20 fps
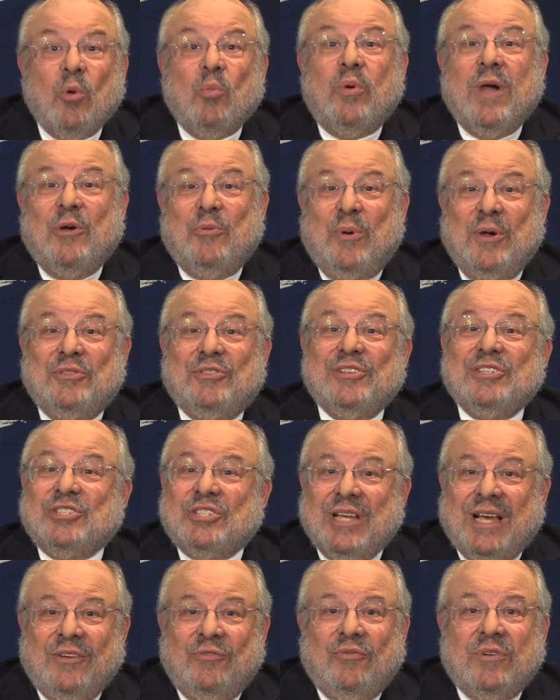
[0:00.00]
We're with
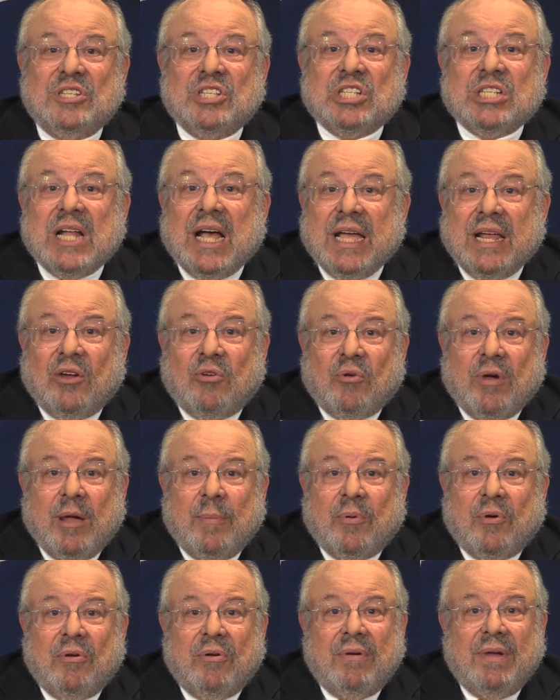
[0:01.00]
Sandra
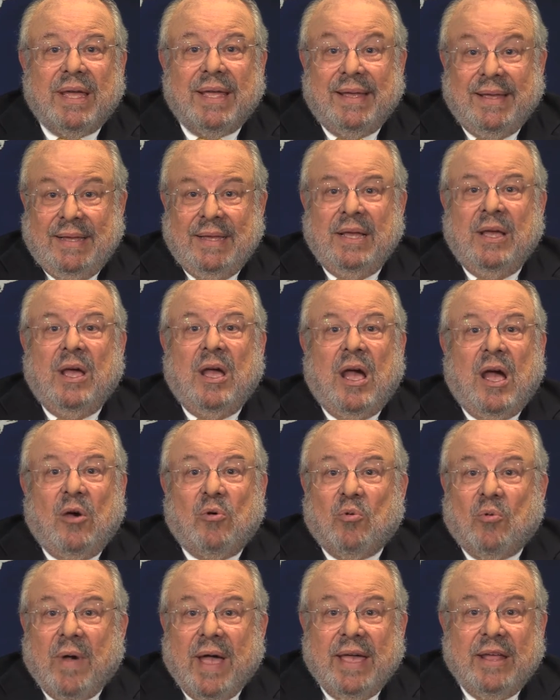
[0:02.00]
Steingraber, a,
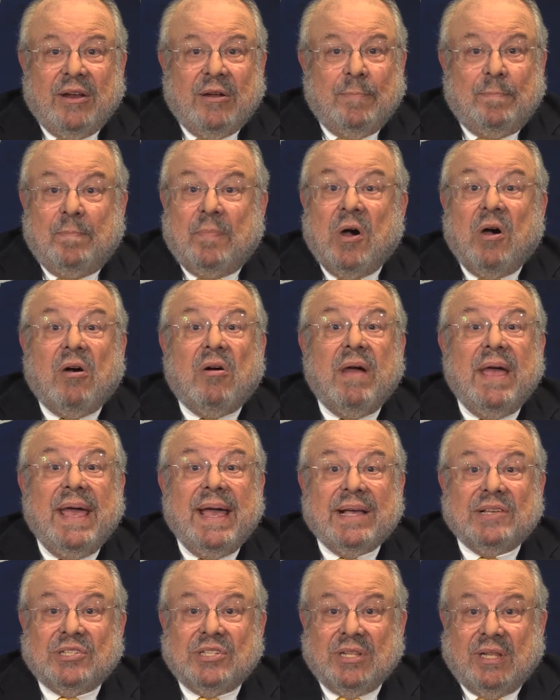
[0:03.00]
a writer par
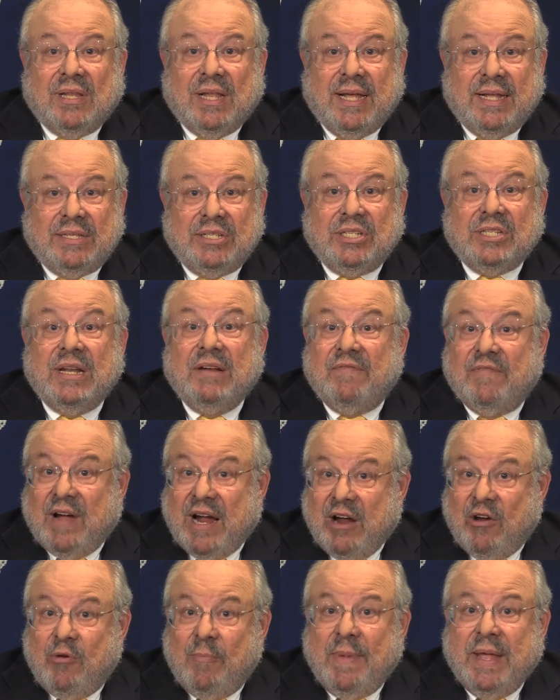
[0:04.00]
excellence,
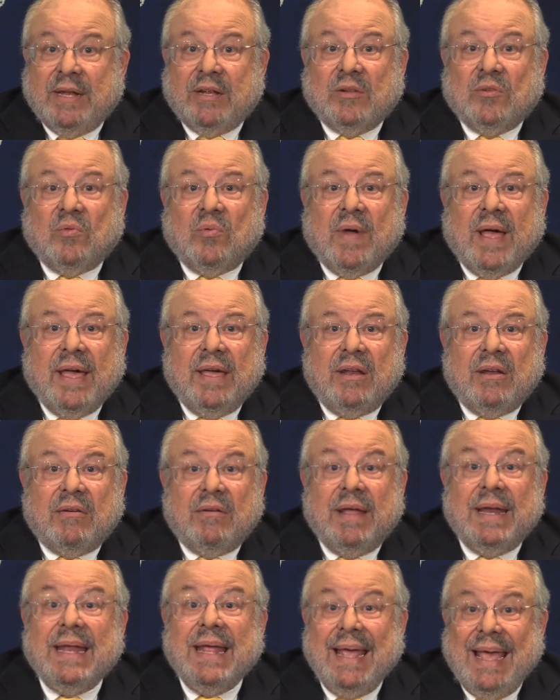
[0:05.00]
environmental
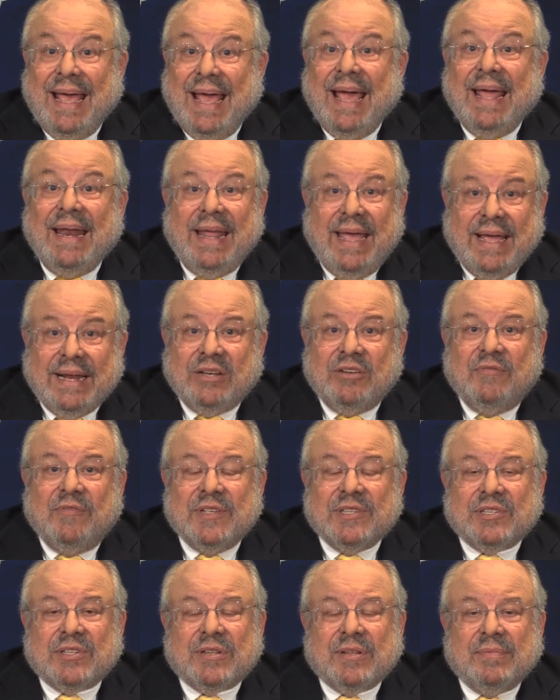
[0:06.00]
writer, and an
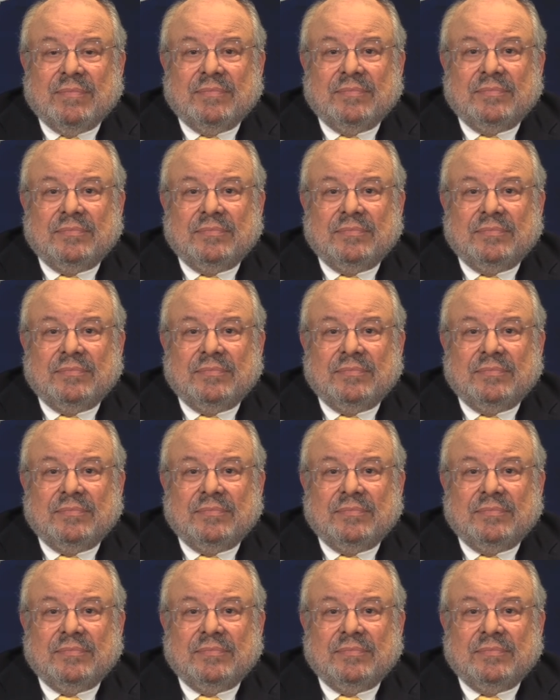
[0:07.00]
activist.